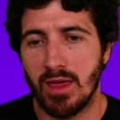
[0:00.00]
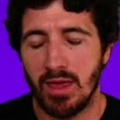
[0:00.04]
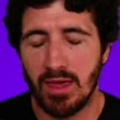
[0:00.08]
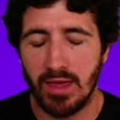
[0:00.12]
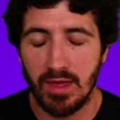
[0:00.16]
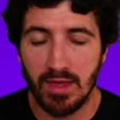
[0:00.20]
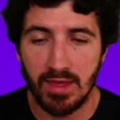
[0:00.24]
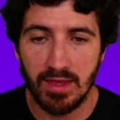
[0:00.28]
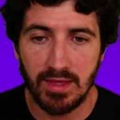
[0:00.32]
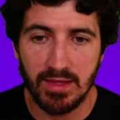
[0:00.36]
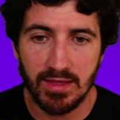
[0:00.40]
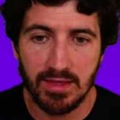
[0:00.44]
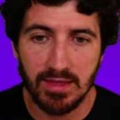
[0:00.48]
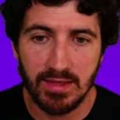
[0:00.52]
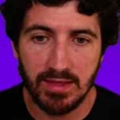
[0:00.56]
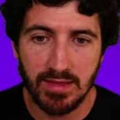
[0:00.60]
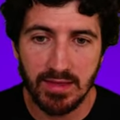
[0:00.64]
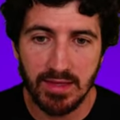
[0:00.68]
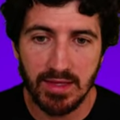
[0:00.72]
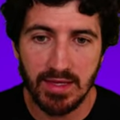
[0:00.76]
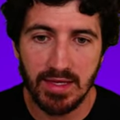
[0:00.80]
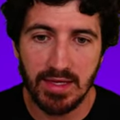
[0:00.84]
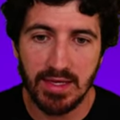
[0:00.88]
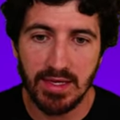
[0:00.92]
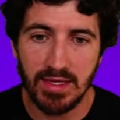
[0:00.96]
And
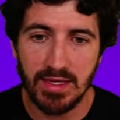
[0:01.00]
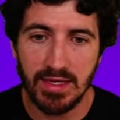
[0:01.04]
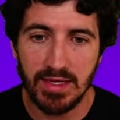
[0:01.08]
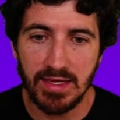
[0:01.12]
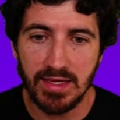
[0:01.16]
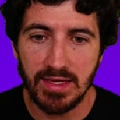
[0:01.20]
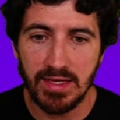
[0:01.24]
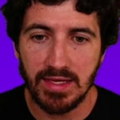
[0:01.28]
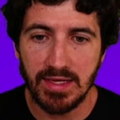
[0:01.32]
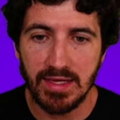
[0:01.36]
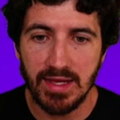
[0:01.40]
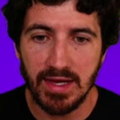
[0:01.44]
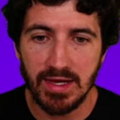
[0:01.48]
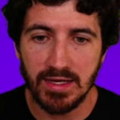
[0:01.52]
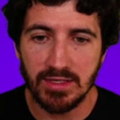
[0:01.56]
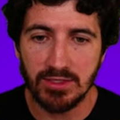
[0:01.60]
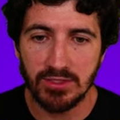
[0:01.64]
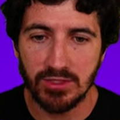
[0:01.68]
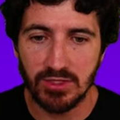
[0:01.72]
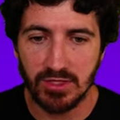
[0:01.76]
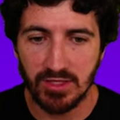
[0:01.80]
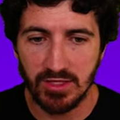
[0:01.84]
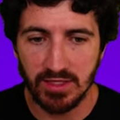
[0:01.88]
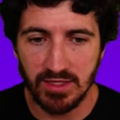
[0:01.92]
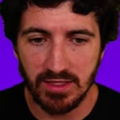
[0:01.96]
it
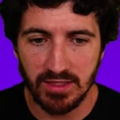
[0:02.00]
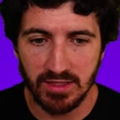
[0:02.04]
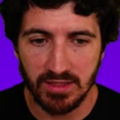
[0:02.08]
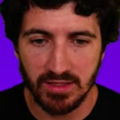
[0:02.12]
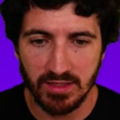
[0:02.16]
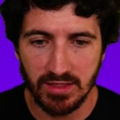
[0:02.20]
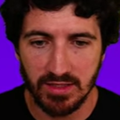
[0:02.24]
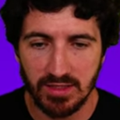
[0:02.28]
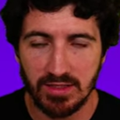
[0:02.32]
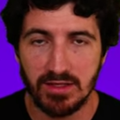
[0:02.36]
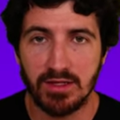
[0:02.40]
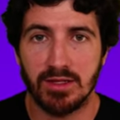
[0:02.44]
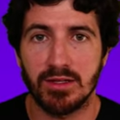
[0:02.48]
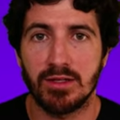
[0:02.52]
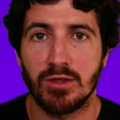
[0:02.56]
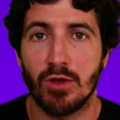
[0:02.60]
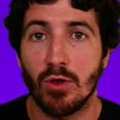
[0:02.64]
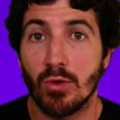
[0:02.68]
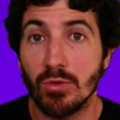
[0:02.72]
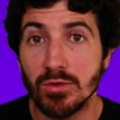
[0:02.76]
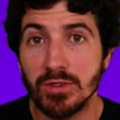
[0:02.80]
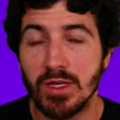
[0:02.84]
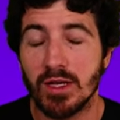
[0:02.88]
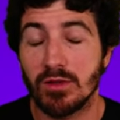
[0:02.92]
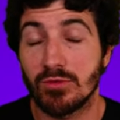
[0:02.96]
actually
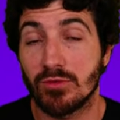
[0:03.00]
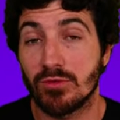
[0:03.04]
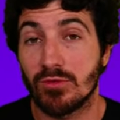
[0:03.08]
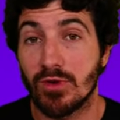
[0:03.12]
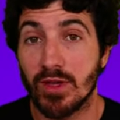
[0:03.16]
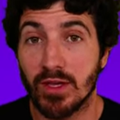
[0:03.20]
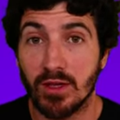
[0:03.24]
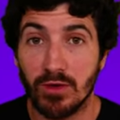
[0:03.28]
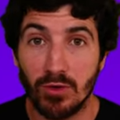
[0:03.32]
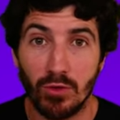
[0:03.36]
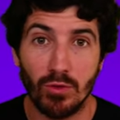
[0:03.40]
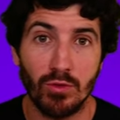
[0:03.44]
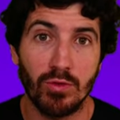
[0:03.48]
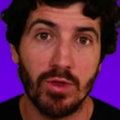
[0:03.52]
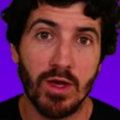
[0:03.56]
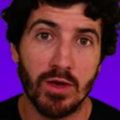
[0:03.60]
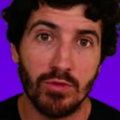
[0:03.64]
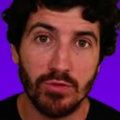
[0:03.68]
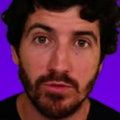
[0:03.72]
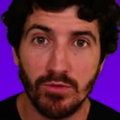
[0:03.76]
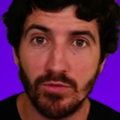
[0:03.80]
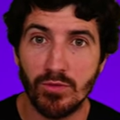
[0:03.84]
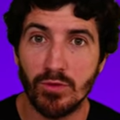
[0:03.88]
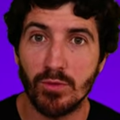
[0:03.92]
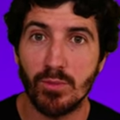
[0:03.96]
knows how to write code, how
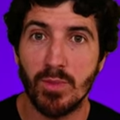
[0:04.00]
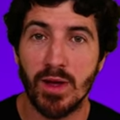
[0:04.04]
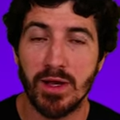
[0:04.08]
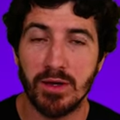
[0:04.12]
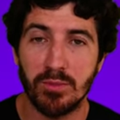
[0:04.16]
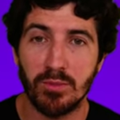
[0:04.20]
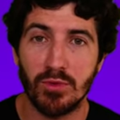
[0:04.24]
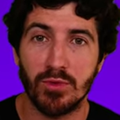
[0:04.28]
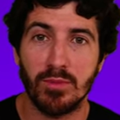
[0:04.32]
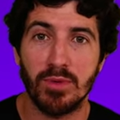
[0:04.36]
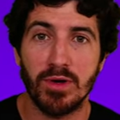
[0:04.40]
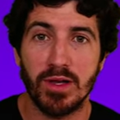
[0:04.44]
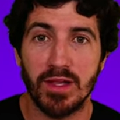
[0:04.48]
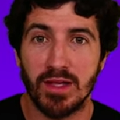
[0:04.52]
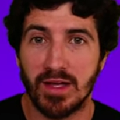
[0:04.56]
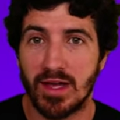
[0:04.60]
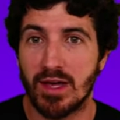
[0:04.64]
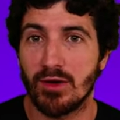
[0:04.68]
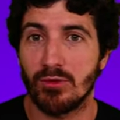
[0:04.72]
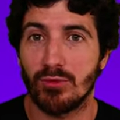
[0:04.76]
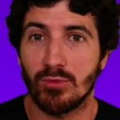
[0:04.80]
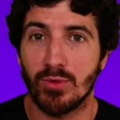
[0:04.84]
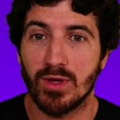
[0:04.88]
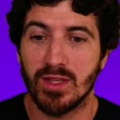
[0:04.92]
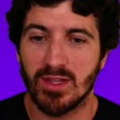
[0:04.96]
to format it properly, and
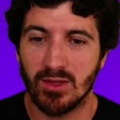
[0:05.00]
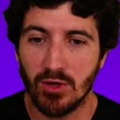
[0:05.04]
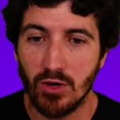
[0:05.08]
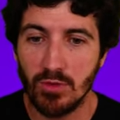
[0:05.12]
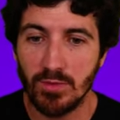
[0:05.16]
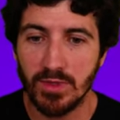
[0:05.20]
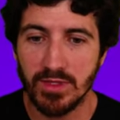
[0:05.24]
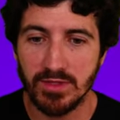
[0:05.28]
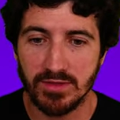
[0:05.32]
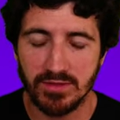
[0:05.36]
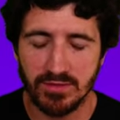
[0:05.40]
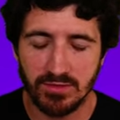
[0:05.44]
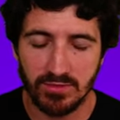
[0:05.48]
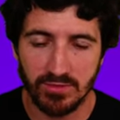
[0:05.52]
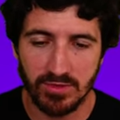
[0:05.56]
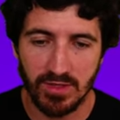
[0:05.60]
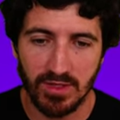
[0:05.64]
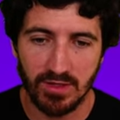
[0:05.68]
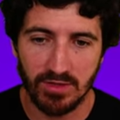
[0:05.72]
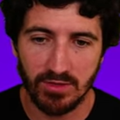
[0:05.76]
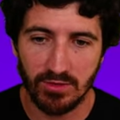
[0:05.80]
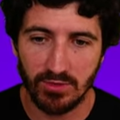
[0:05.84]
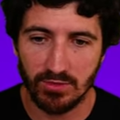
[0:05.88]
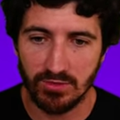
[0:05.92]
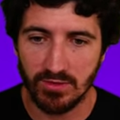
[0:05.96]
how to add comments to
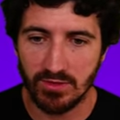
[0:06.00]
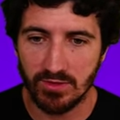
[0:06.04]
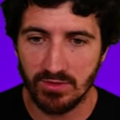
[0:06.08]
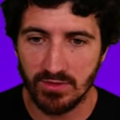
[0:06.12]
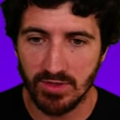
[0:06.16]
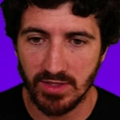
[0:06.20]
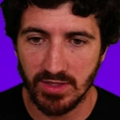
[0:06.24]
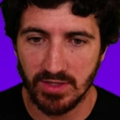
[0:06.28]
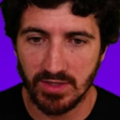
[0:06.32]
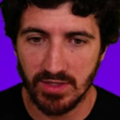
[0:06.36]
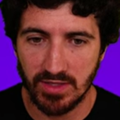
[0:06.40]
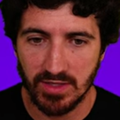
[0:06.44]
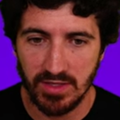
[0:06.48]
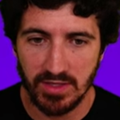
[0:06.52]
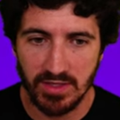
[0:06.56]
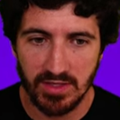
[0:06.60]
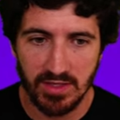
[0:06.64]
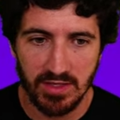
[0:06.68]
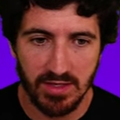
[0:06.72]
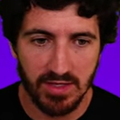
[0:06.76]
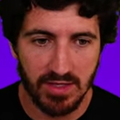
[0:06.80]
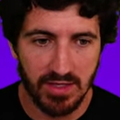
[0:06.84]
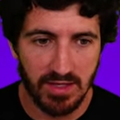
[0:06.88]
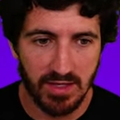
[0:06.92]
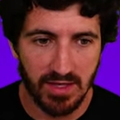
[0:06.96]
that code, right?
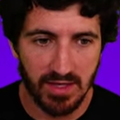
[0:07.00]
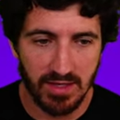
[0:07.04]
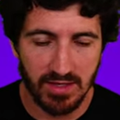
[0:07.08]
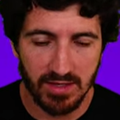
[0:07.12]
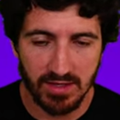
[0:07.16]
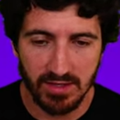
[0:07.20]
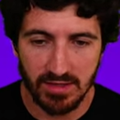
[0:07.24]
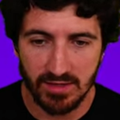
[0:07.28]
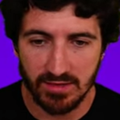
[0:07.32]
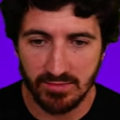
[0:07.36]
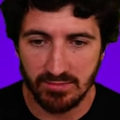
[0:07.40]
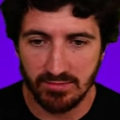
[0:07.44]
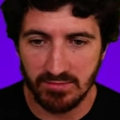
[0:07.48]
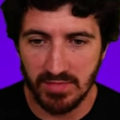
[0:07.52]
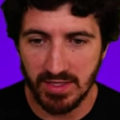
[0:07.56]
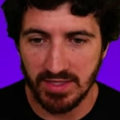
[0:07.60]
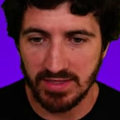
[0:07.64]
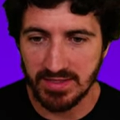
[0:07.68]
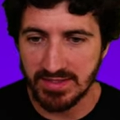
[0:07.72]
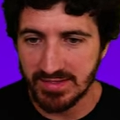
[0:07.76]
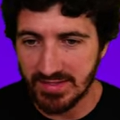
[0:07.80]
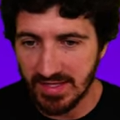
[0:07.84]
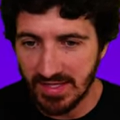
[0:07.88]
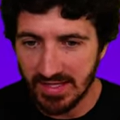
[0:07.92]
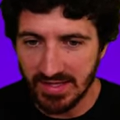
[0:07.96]

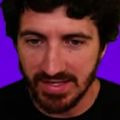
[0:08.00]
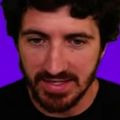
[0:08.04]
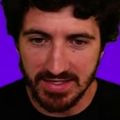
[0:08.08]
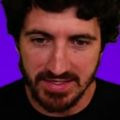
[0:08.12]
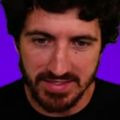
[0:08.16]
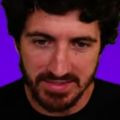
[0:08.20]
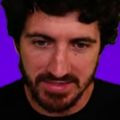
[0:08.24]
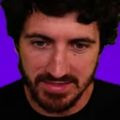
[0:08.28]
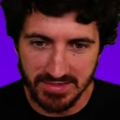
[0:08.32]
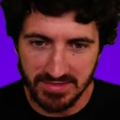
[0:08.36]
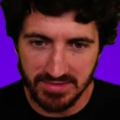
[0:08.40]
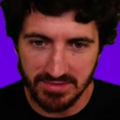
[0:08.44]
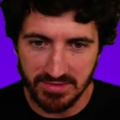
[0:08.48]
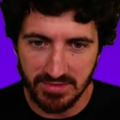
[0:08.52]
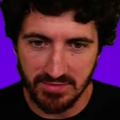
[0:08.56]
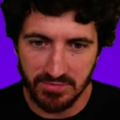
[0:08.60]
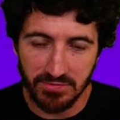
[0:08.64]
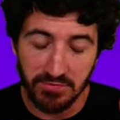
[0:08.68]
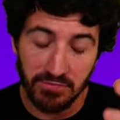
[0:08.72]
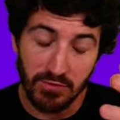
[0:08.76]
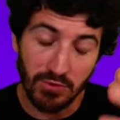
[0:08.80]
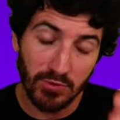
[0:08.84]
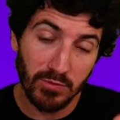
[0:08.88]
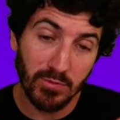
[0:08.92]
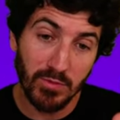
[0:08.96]
It's telling us the
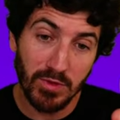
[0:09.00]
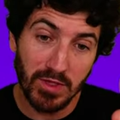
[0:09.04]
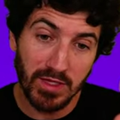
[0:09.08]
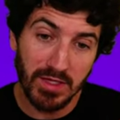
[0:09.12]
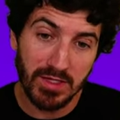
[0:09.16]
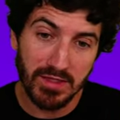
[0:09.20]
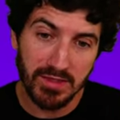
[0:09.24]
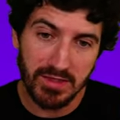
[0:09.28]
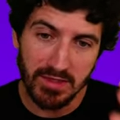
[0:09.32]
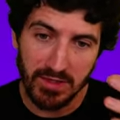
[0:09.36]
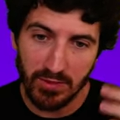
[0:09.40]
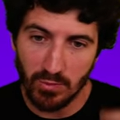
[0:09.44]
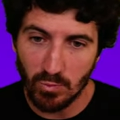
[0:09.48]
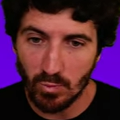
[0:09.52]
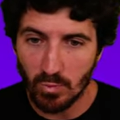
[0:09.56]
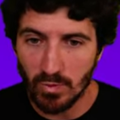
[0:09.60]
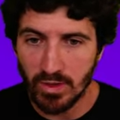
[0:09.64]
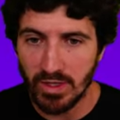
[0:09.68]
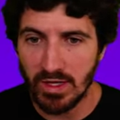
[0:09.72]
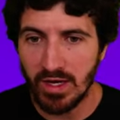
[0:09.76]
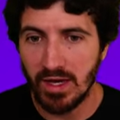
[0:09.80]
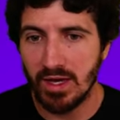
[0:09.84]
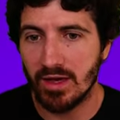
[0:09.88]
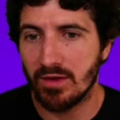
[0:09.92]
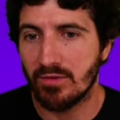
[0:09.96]
formula that
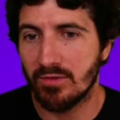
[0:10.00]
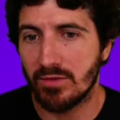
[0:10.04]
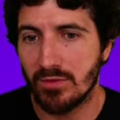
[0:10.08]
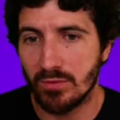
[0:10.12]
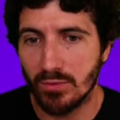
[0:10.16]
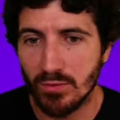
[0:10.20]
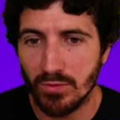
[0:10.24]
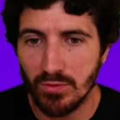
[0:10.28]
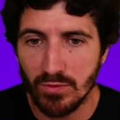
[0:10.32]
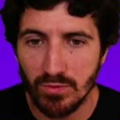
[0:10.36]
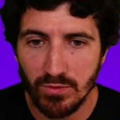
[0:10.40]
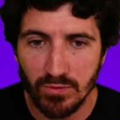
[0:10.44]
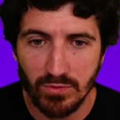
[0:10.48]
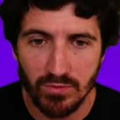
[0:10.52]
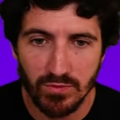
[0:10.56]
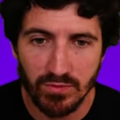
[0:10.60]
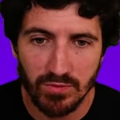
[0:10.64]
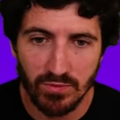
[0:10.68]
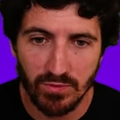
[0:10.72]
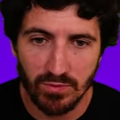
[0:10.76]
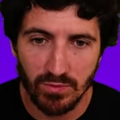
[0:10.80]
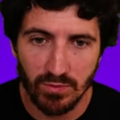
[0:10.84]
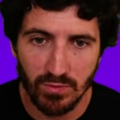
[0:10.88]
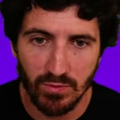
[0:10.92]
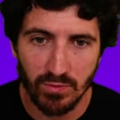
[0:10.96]
we have to use
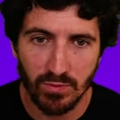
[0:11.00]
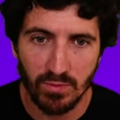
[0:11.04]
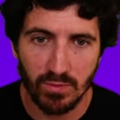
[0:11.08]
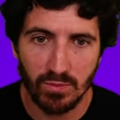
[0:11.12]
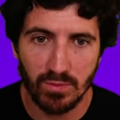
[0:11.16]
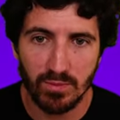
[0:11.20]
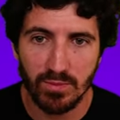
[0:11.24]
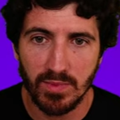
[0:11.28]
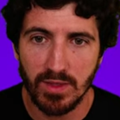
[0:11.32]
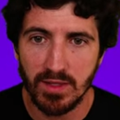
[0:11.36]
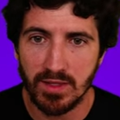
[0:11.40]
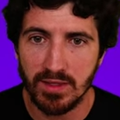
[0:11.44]
to